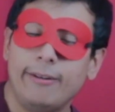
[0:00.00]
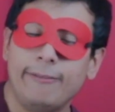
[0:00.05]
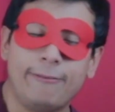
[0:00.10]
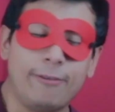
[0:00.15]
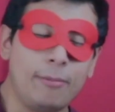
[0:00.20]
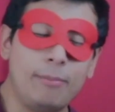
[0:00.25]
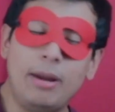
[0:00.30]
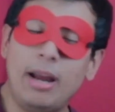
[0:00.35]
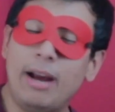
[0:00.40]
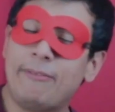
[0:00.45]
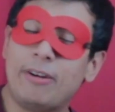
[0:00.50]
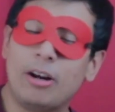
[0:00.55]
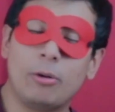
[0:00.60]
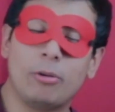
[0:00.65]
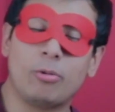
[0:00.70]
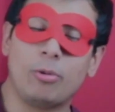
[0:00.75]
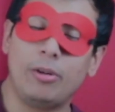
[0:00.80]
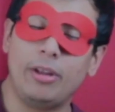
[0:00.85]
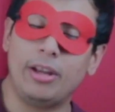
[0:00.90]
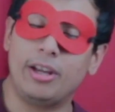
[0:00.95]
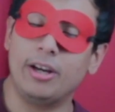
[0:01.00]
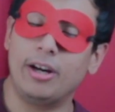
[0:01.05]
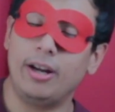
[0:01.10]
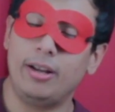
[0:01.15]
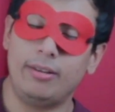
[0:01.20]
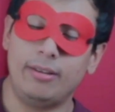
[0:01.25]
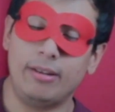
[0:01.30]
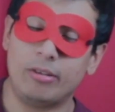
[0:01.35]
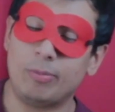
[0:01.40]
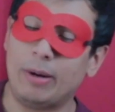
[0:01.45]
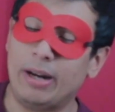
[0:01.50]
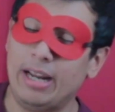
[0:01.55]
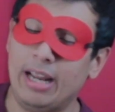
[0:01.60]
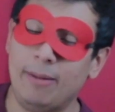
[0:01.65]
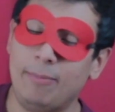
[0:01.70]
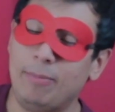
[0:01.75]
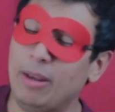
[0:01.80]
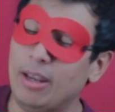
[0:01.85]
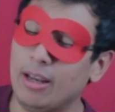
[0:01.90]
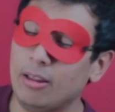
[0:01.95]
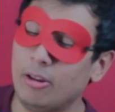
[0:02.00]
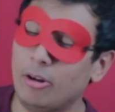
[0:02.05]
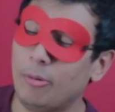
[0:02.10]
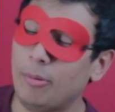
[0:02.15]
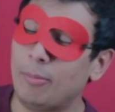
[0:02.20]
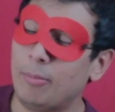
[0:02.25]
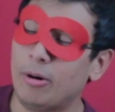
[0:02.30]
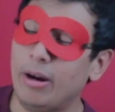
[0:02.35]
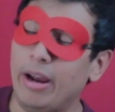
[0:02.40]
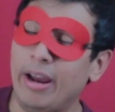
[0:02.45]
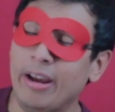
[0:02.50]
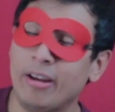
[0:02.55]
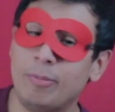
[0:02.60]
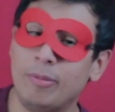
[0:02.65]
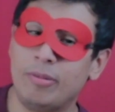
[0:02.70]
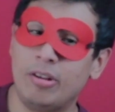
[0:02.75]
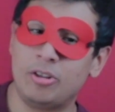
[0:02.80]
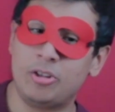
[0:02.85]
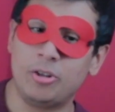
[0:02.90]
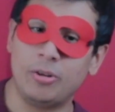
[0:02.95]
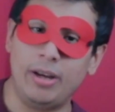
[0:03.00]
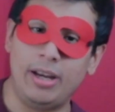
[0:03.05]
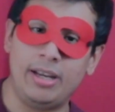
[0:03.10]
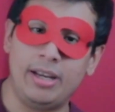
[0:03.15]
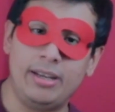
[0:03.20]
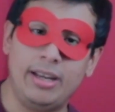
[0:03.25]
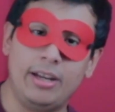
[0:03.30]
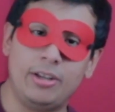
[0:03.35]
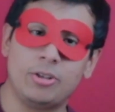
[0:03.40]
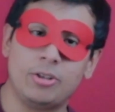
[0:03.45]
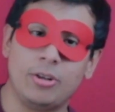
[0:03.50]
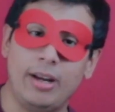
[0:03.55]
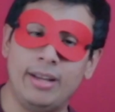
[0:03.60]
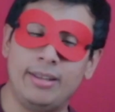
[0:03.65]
For me, I thought it was really good, despite it being a little bit more expositional in nature.